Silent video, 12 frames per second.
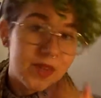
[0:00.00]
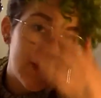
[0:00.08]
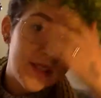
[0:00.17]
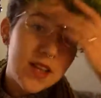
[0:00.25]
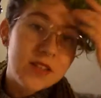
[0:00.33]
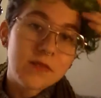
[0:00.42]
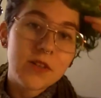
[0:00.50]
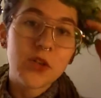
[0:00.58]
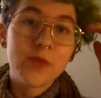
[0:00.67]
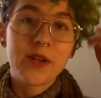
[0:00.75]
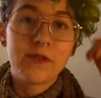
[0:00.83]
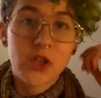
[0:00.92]
because it has a
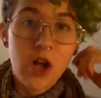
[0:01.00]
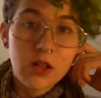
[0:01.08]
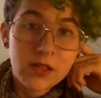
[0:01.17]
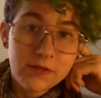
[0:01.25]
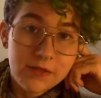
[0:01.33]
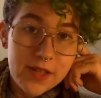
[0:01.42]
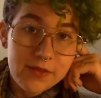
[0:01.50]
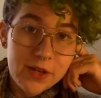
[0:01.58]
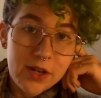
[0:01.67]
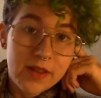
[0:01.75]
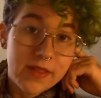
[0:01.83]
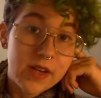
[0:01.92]
little bit of chocolate
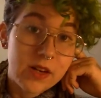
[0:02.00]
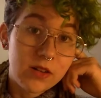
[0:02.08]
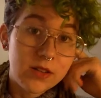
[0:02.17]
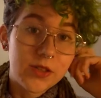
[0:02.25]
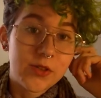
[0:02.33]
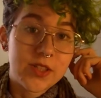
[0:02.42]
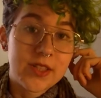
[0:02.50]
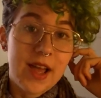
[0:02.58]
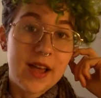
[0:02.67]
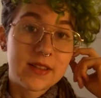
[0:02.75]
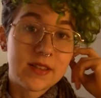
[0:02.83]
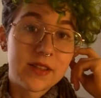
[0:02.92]
flavor, and then it also just
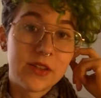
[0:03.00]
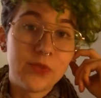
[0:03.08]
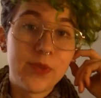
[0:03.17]
has a little